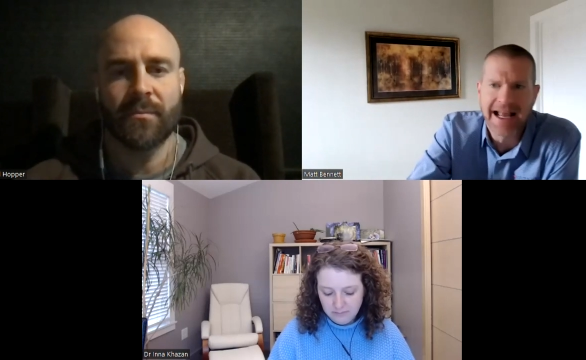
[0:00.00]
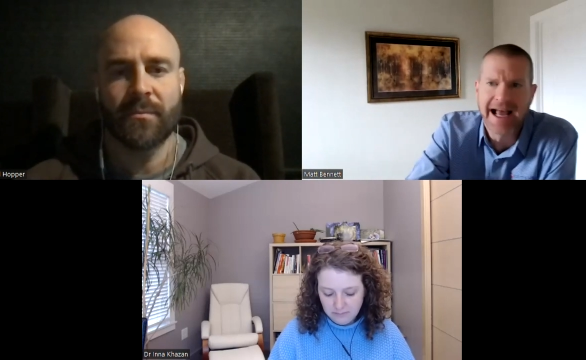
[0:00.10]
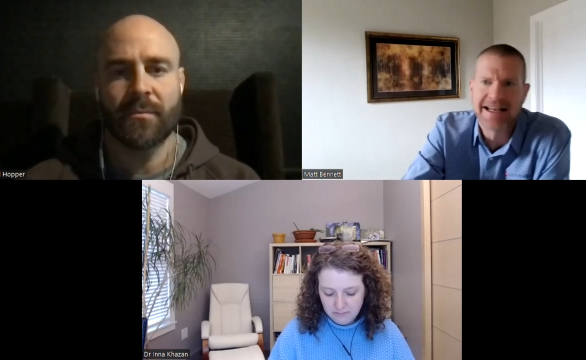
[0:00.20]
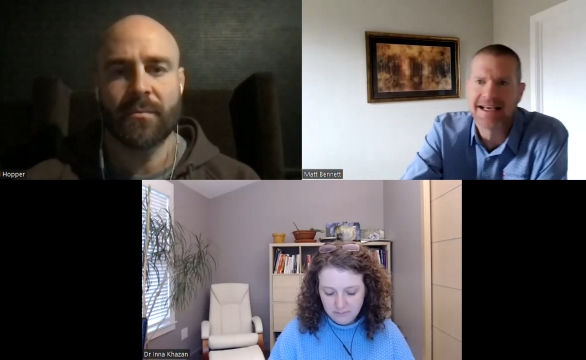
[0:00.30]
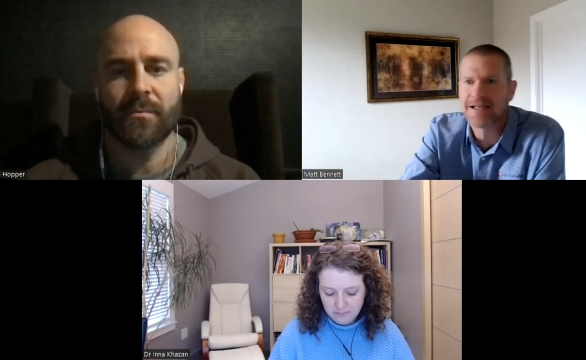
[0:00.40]

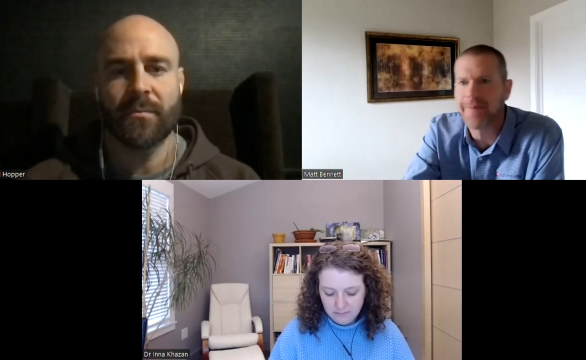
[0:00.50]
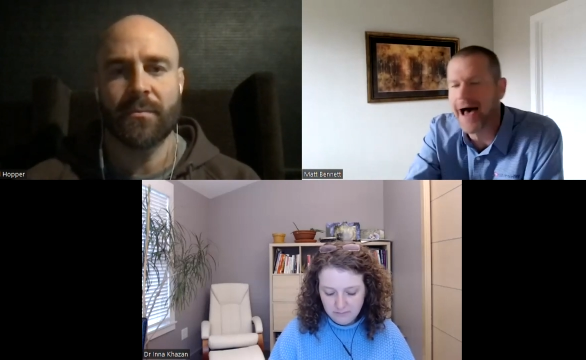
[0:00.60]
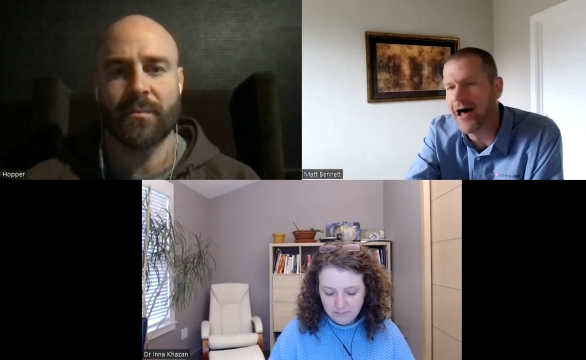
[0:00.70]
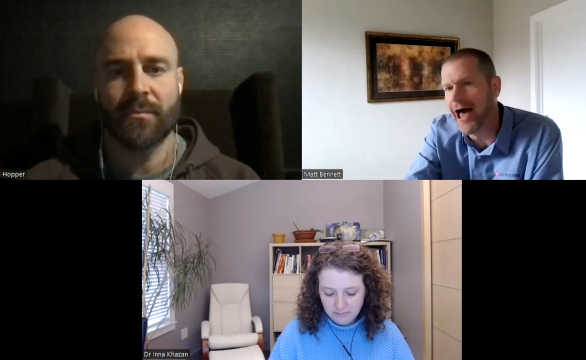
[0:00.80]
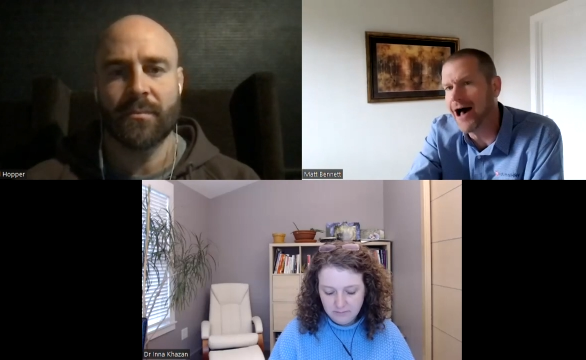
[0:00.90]
Speaker 1: any ideas
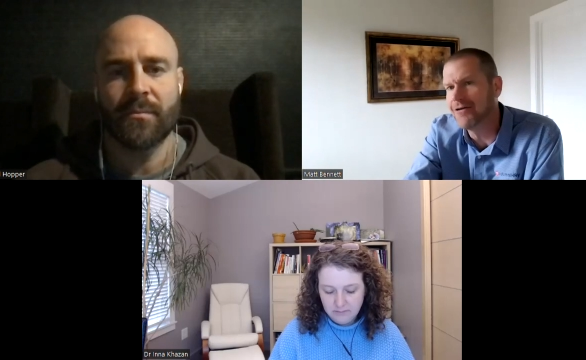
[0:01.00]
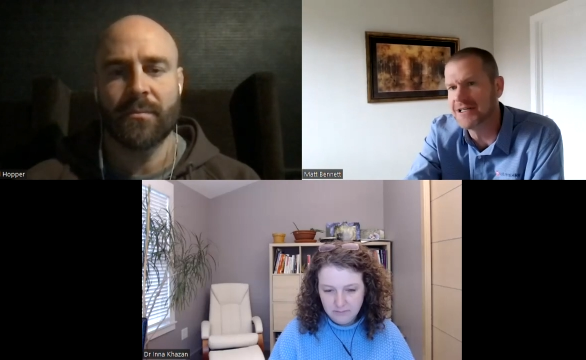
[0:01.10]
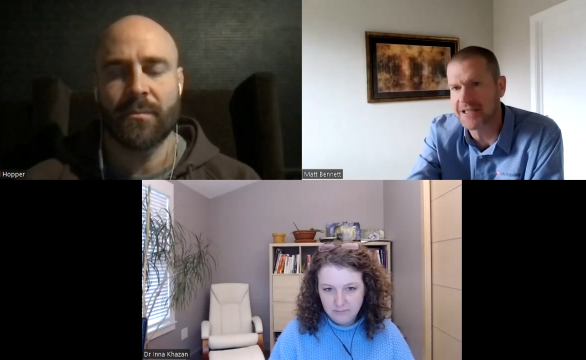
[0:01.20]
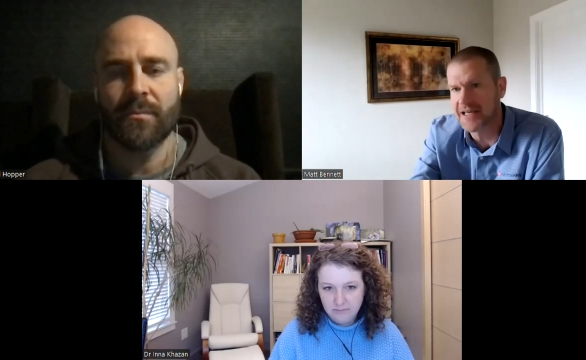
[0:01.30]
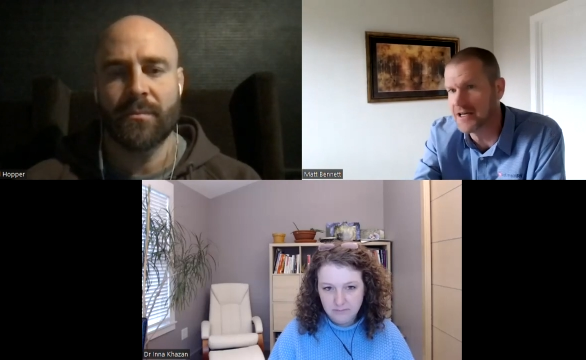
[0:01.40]
about how,
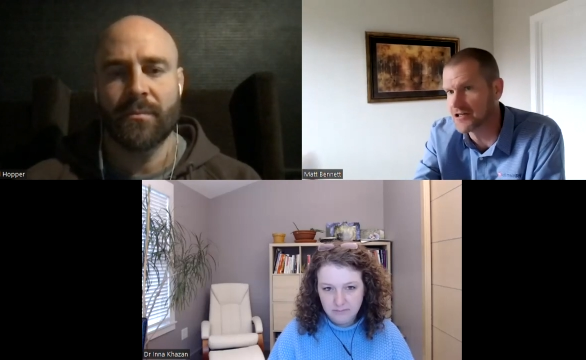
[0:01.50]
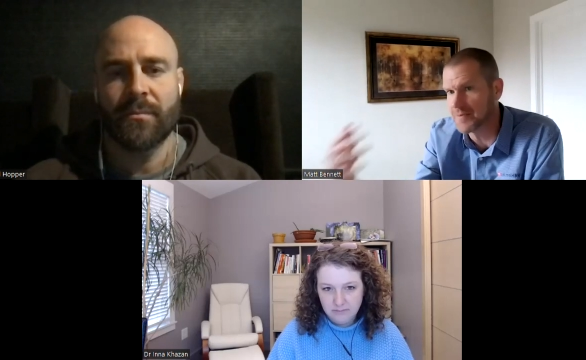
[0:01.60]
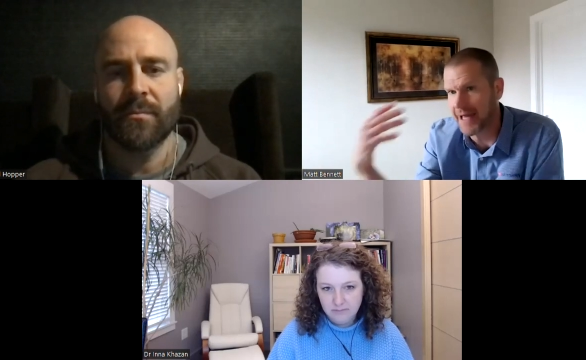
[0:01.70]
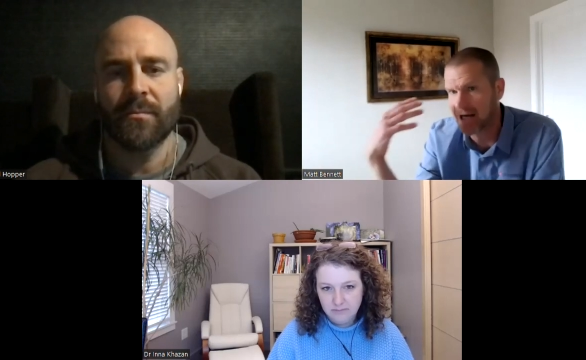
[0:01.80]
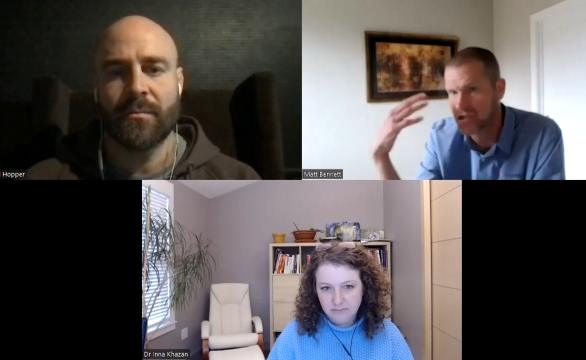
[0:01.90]
as
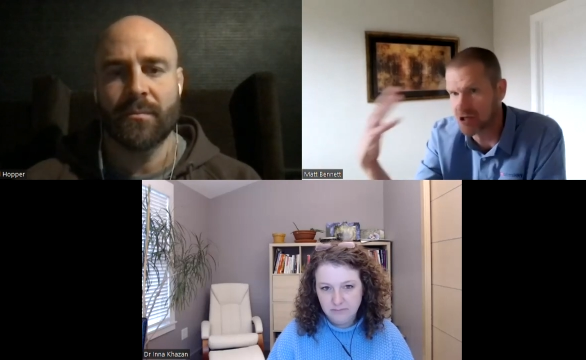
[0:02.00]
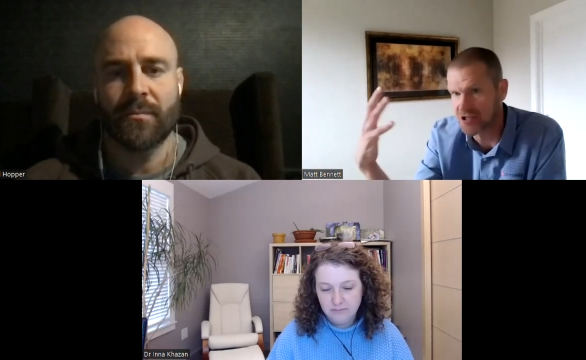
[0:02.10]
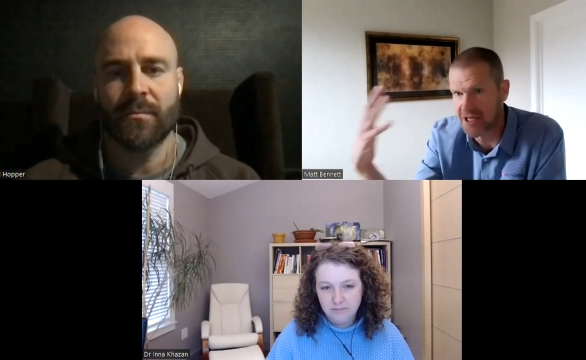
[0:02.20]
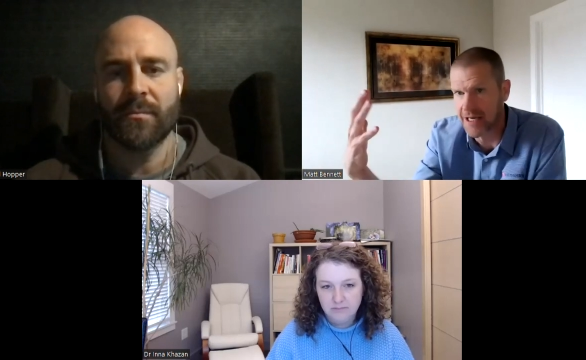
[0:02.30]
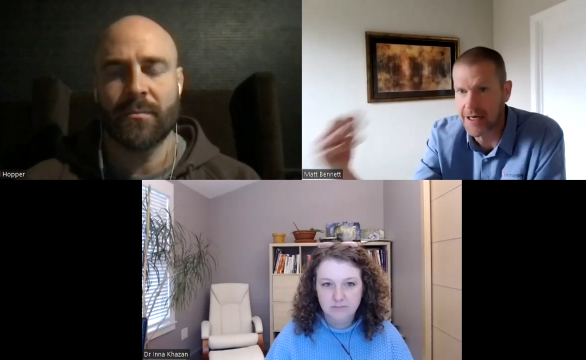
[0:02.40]
leaders,
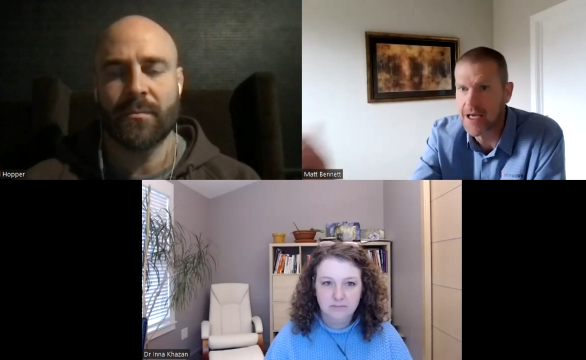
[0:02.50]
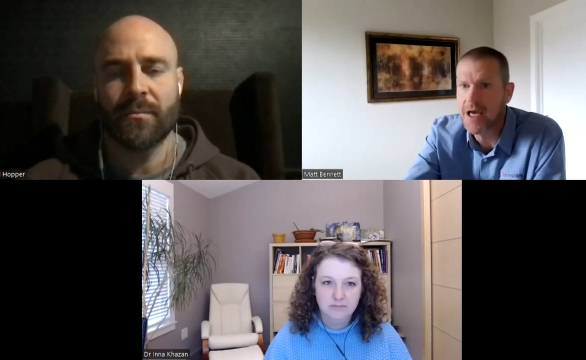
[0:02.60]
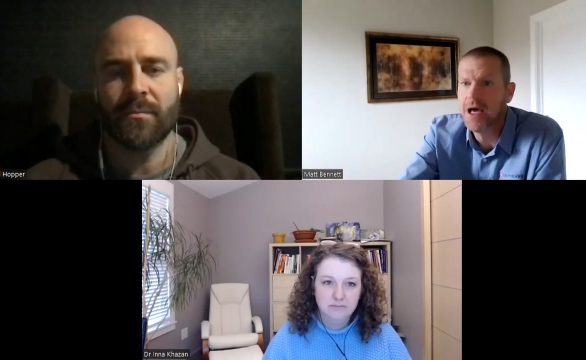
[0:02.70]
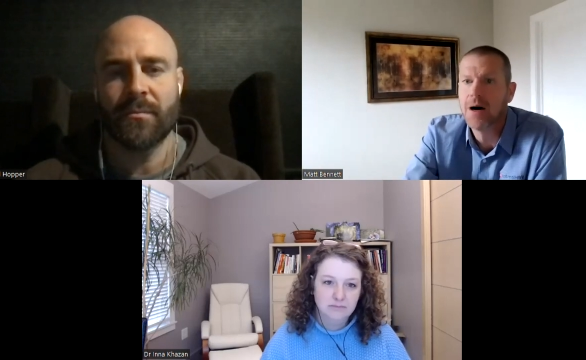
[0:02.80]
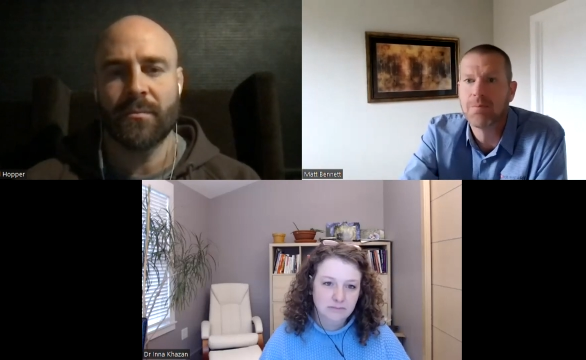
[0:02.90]
managers can